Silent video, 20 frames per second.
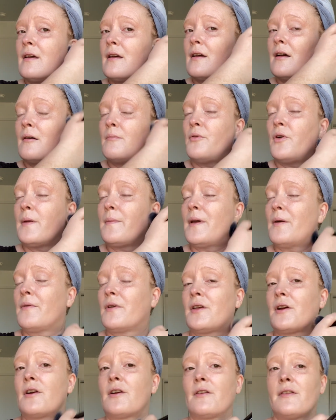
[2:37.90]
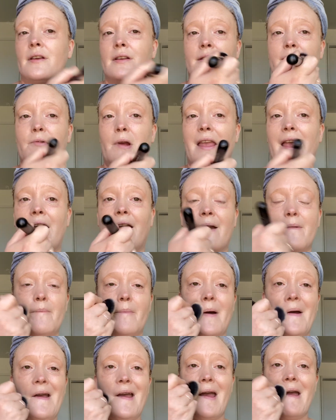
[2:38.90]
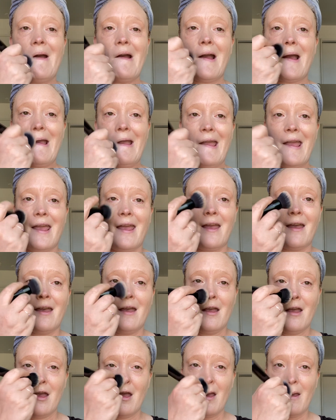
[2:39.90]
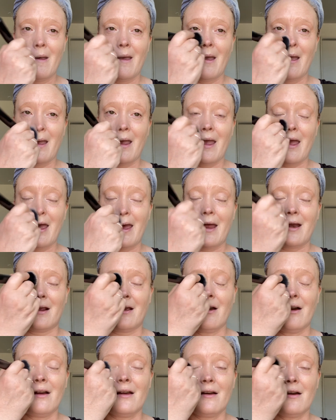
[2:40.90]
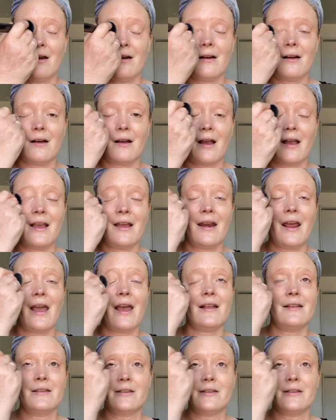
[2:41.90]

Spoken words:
appointment with her this week. But I had had